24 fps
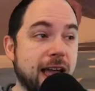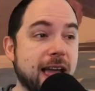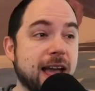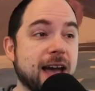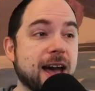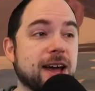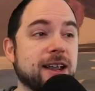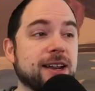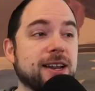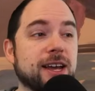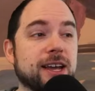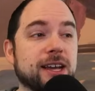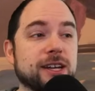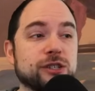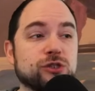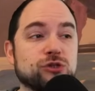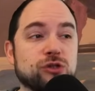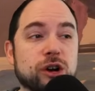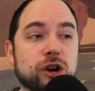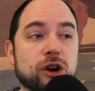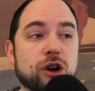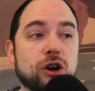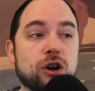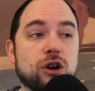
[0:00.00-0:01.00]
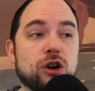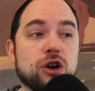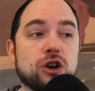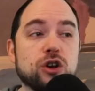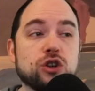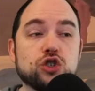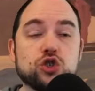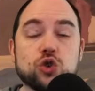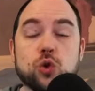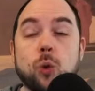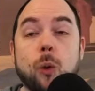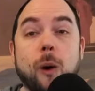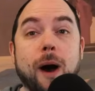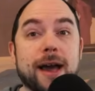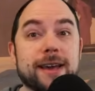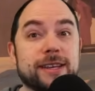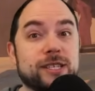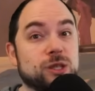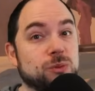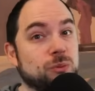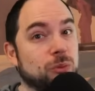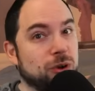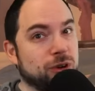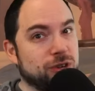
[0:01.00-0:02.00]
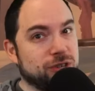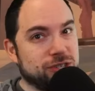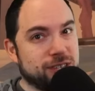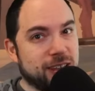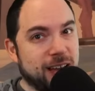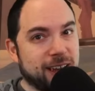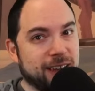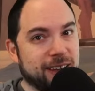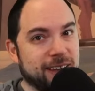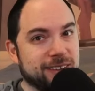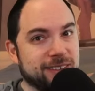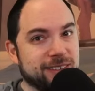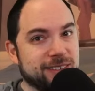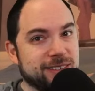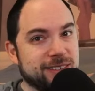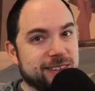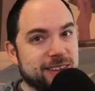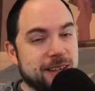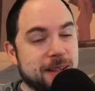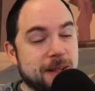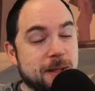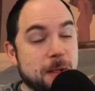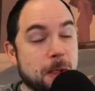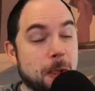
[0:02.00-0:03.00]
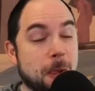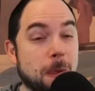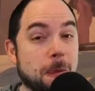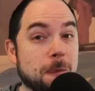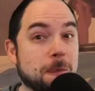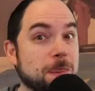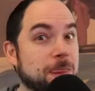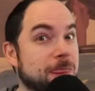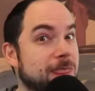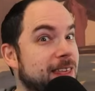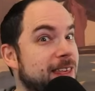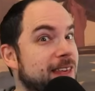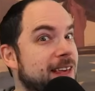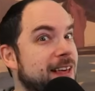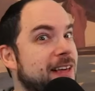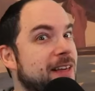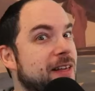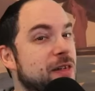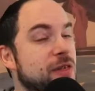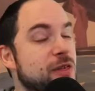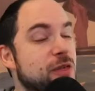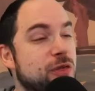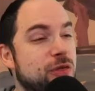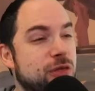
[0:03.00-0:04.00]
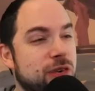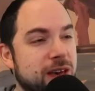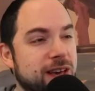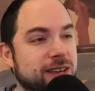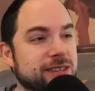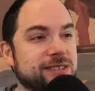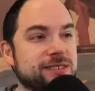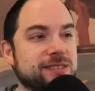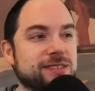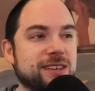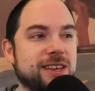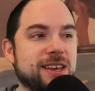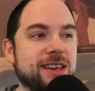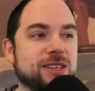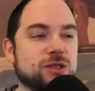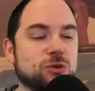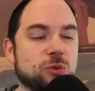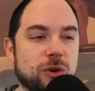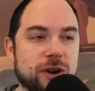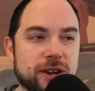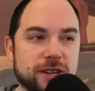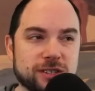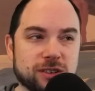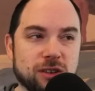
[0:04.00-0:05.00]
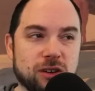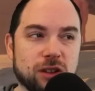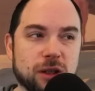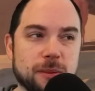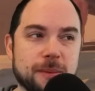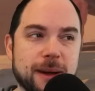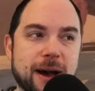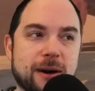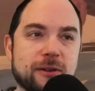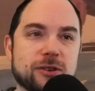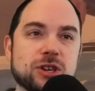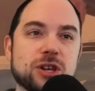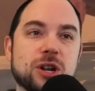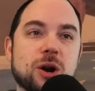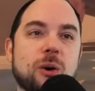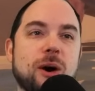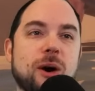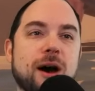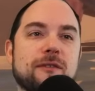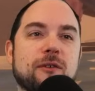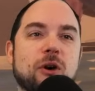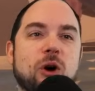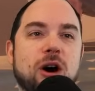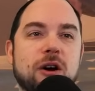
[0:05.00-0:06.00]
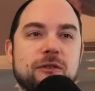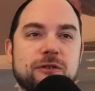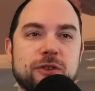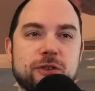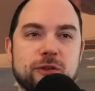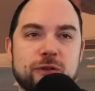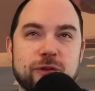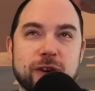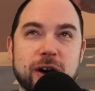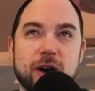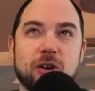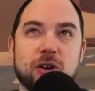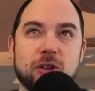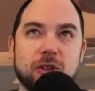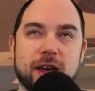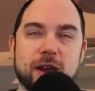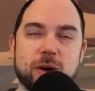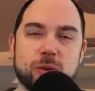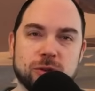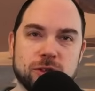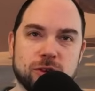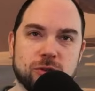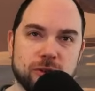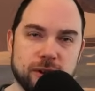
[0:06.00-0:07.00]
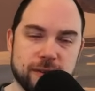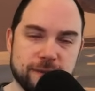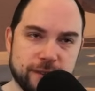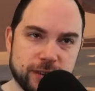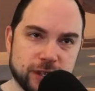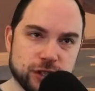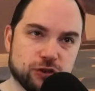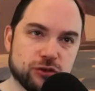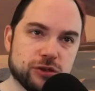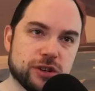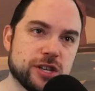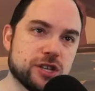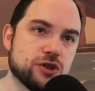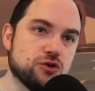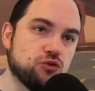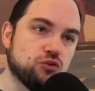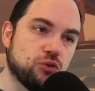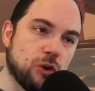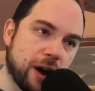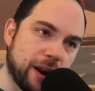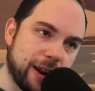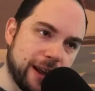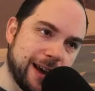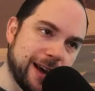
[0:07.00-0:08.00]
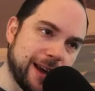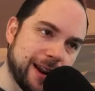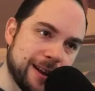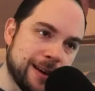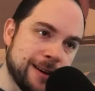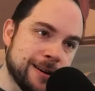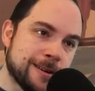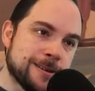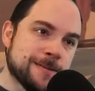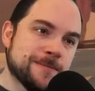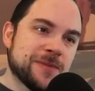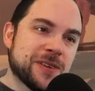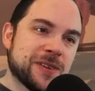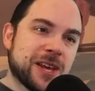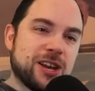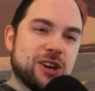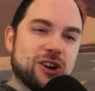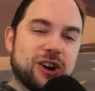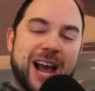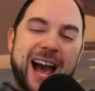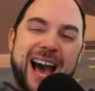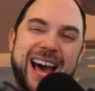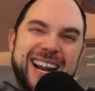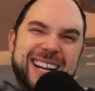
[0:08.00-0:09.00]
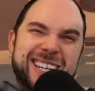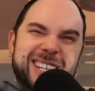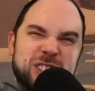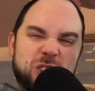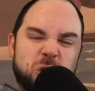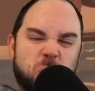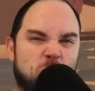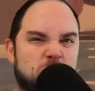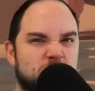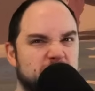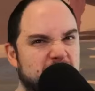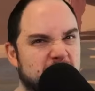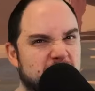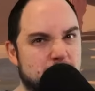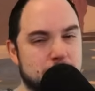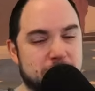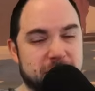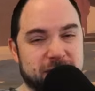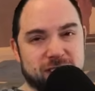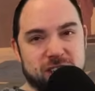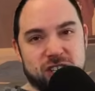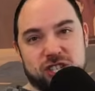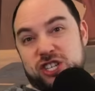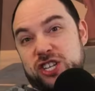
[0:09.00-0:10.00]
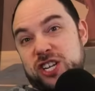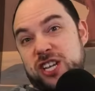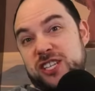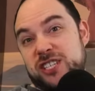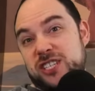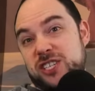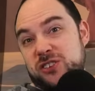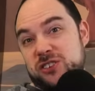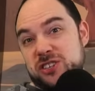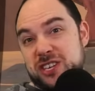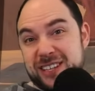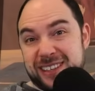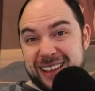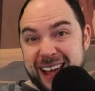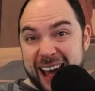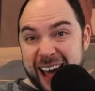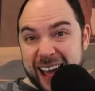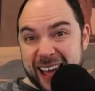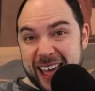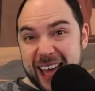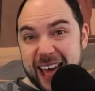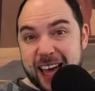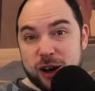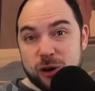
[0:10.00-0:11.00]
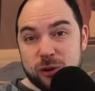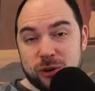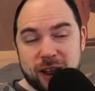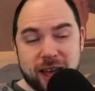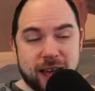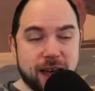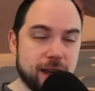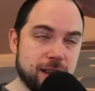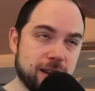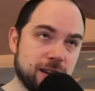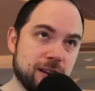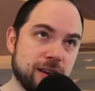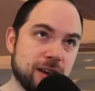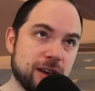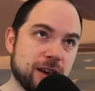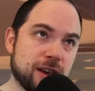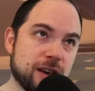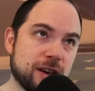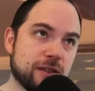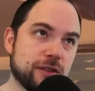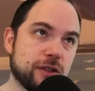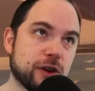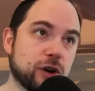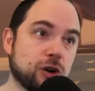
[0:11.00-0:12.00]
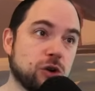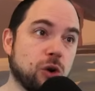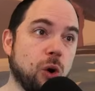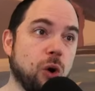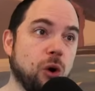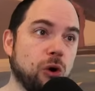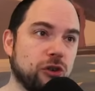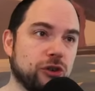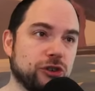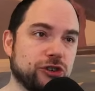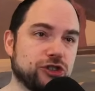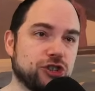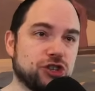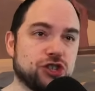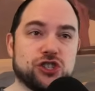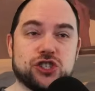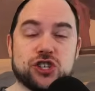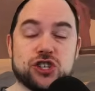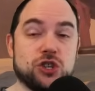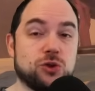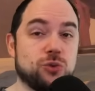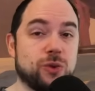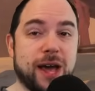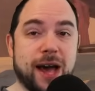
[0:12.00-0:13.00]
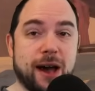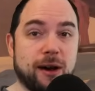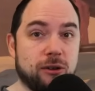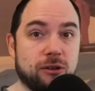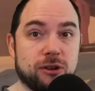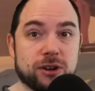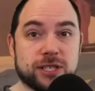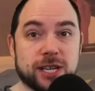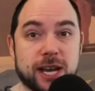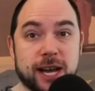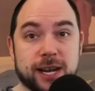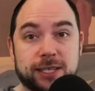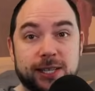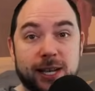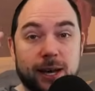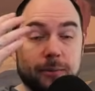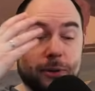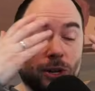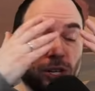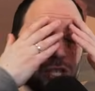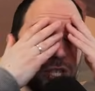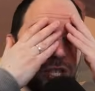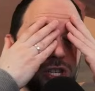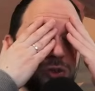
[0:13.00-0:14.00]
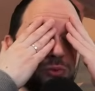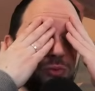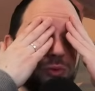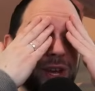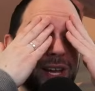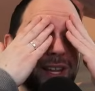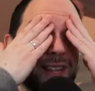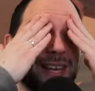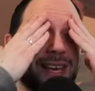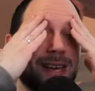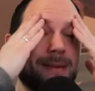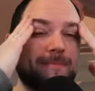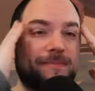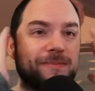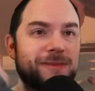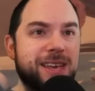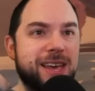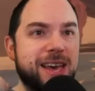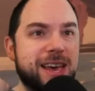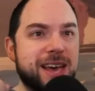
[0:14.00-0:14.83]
and it can trigger twice per second. This is what he's all about. You know, I've often felt like with your infantry, you run in and you're kind of just holding a position until you die out, and the goal is just to do counterattack damage, and you really